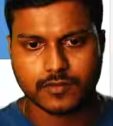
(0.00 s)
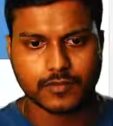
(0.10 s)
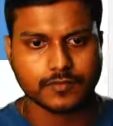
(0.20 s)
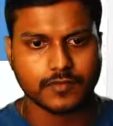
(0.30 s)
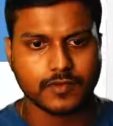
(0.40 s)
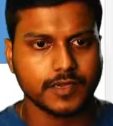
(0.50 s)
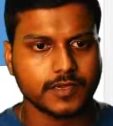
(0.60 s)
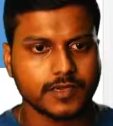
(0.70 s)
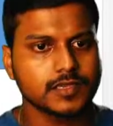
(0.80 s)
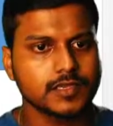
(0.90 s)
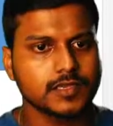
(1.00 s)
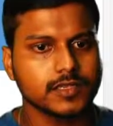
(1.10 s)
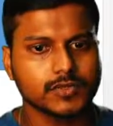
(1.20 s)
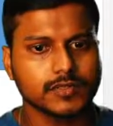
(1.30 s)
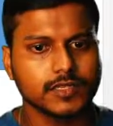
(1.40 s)
Right.
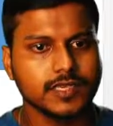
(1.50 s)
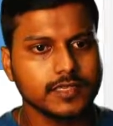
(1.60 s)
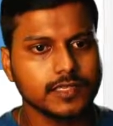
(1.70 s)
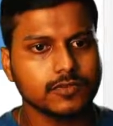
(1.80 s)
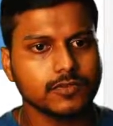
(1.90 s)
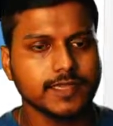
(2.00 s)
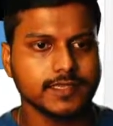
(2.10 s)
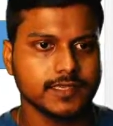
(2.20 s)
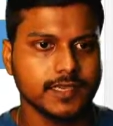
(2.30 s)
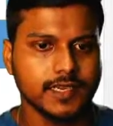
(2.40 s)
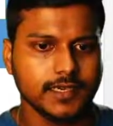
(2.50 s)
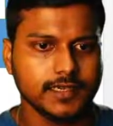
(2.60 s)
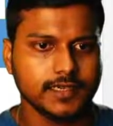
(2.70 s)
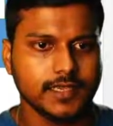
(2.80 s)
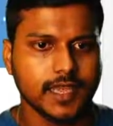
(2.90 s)
This you can say it is
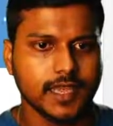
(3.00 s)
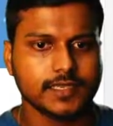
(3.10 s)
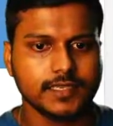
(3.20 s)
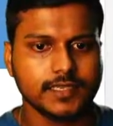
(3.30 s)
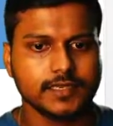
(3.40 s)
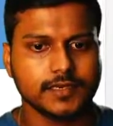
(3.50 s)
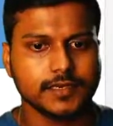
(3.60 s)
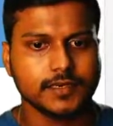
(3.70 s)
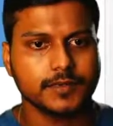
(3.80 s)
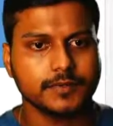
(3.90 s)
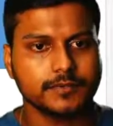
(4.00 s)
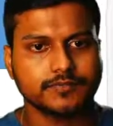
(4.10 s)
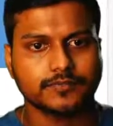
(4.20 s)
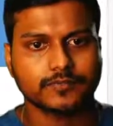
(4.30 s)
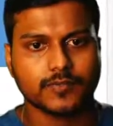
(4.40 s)
actually.
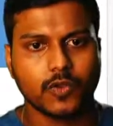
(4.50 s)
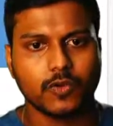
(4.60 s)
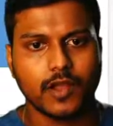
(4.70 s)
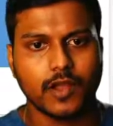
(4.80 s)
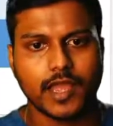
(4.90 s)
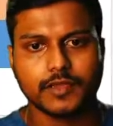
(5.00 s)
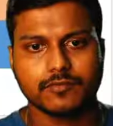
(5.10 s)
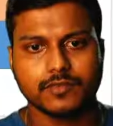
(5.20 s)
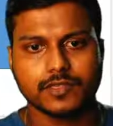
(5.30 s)
So I would just